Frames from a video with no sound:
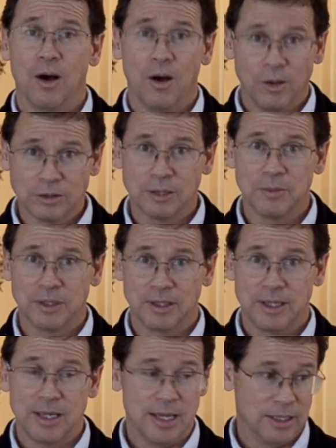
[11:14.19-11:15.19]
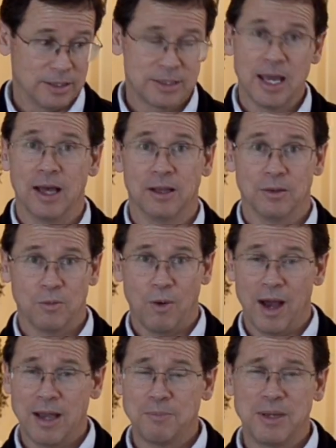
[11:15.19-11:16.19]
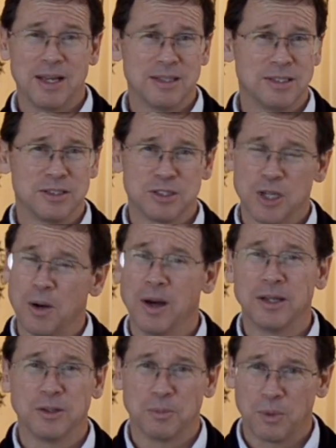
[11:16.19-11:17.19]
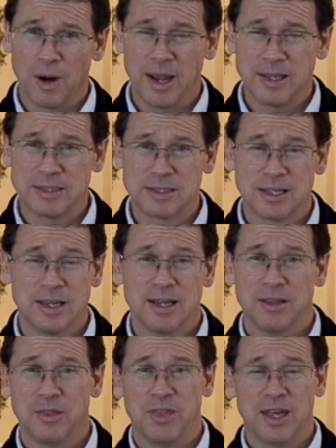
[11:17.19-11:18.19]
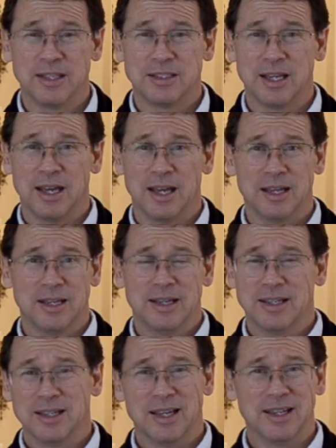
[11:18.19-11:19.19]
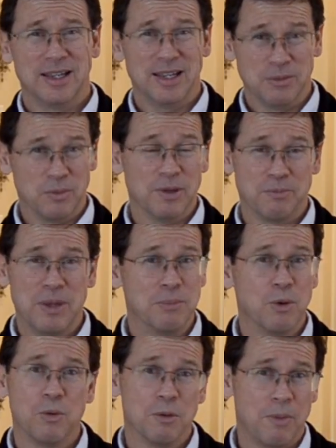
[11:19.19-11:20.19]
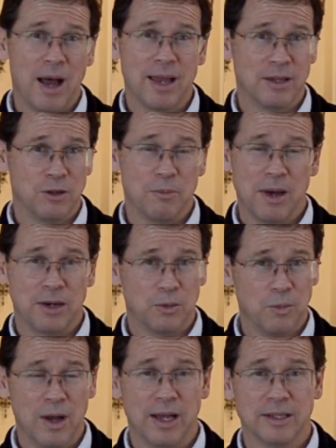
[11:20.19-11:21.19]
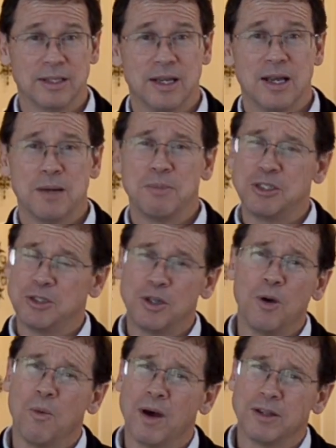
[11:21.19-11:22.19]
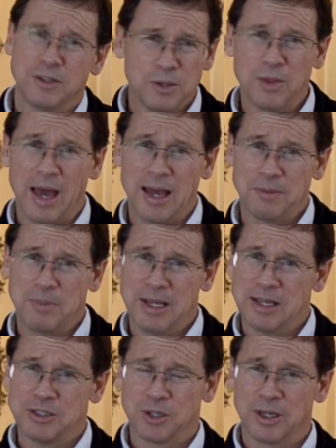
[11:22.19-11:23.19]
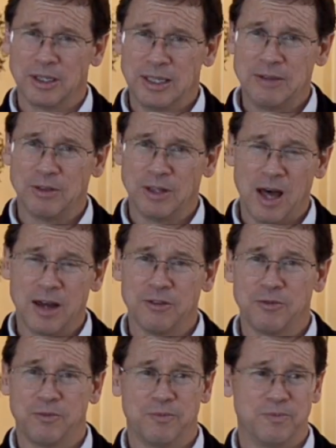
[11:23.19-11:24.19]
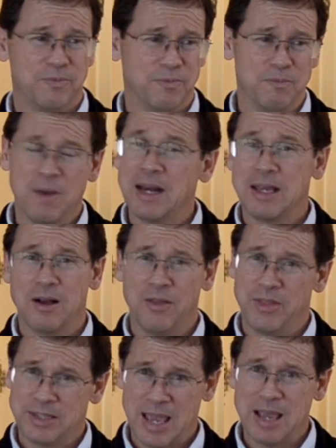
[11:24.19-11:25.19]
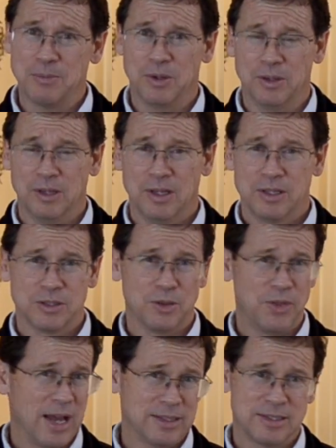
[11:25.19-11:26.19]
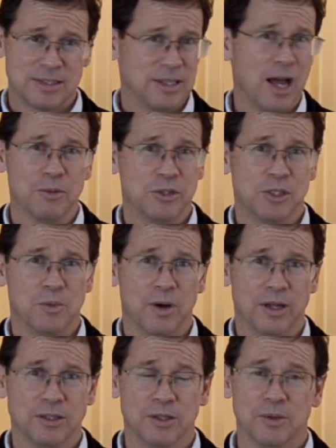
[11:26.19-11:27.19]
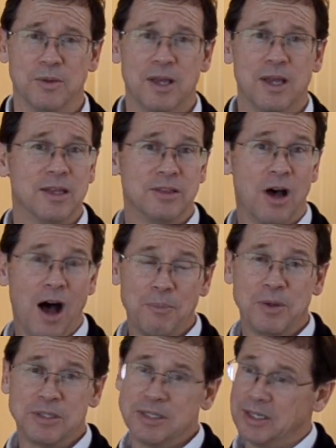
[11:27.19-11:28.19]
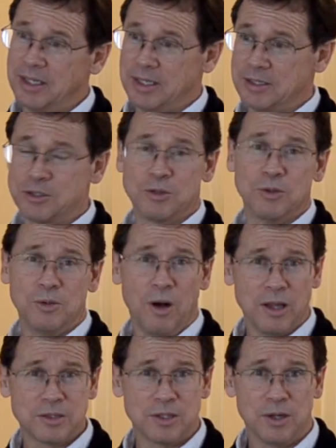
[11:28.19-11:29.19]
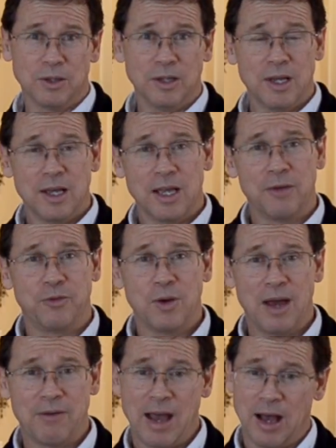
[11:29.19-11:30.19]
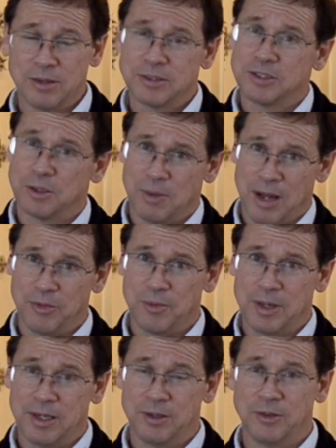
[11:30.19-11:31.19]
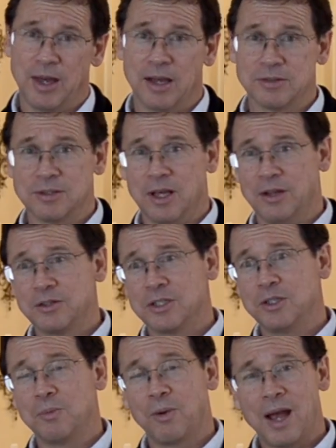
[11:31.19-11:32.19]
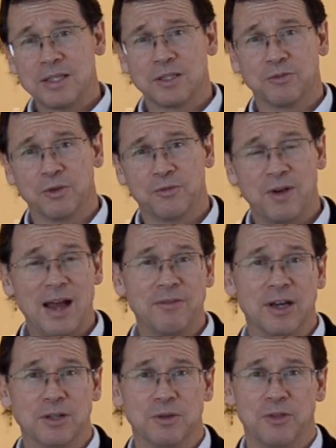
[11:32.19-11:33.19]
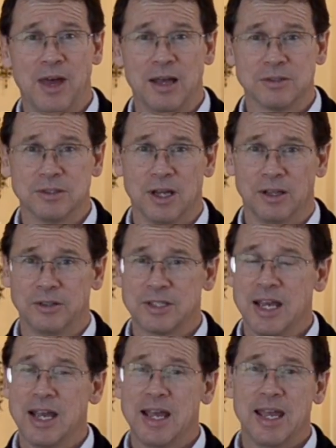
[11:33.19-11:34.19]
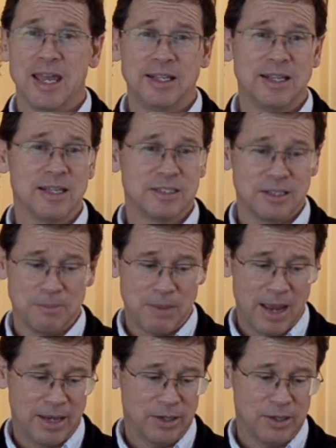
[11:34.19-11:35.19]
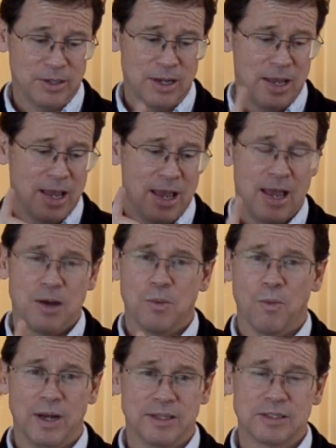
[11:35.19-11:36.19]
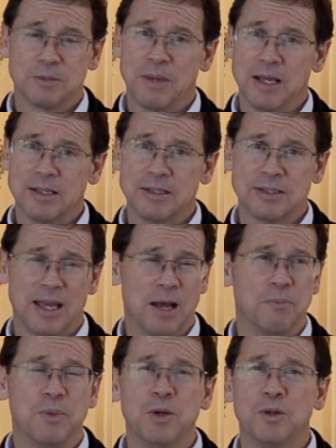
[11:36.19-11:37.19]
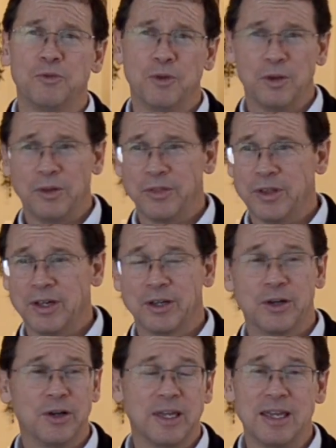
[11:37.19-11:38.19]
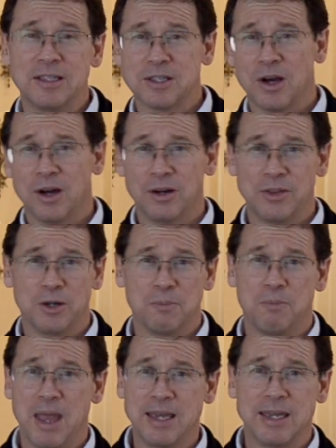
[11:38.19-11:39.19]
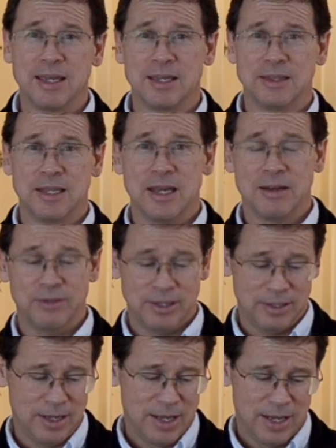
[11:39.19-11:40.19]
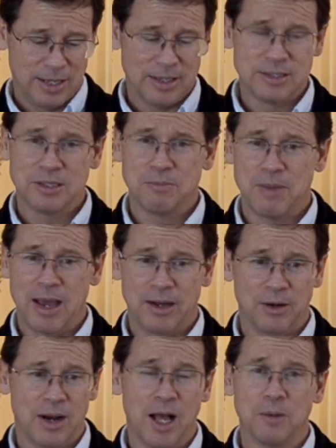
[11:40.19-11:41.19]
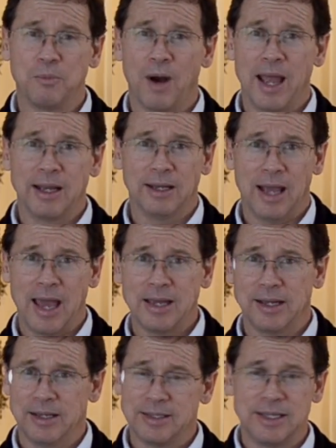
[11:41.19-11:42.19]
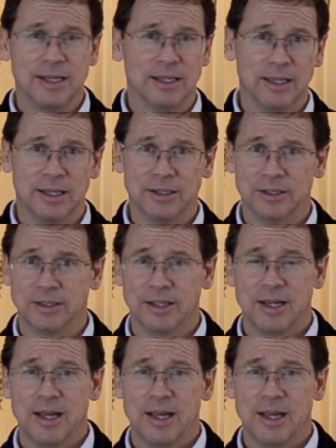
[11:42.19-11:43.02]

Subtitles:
Ultimately, it'll sell. Why? Because it's so underpriced that people will buy it no matter what. But you don't want to do that, because you're going to leave a lot of money on the table. So that's not what you want to do. The opposite is true also. If you have a house that's around $300,000 and you price it for $500,000, it doesn't matter what it smells, how beautiful the cookies are that are baking in the oven. It doesn't matter how bright, light, and decluttered.